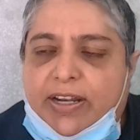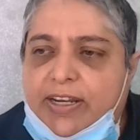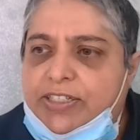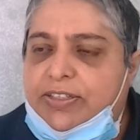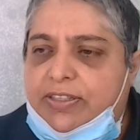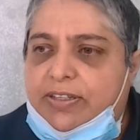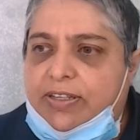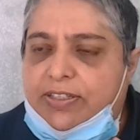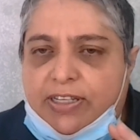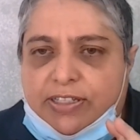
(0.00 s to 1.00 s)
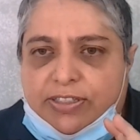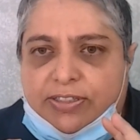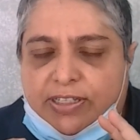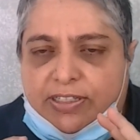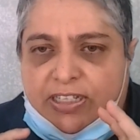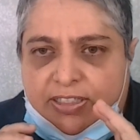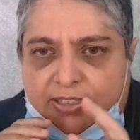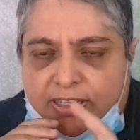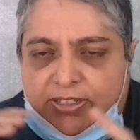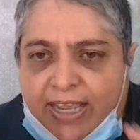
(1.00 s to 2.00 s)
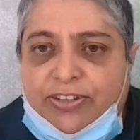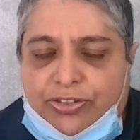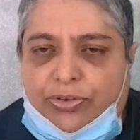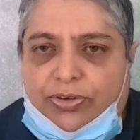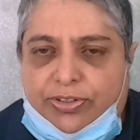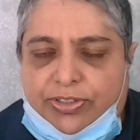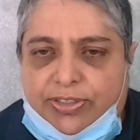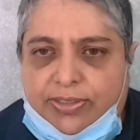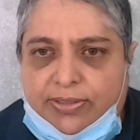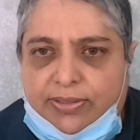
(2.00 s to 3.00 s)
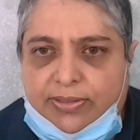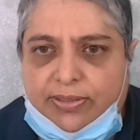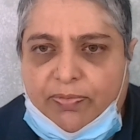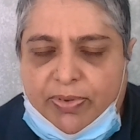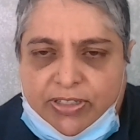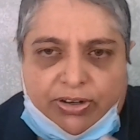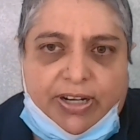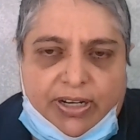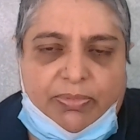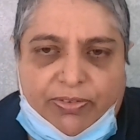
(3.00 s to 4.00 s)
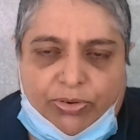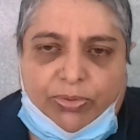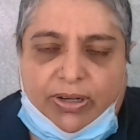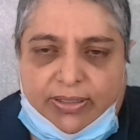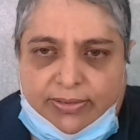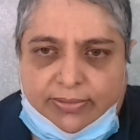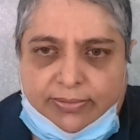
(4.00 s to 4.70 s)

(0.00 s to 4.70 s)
This gang stalkers have been targeting me for a while.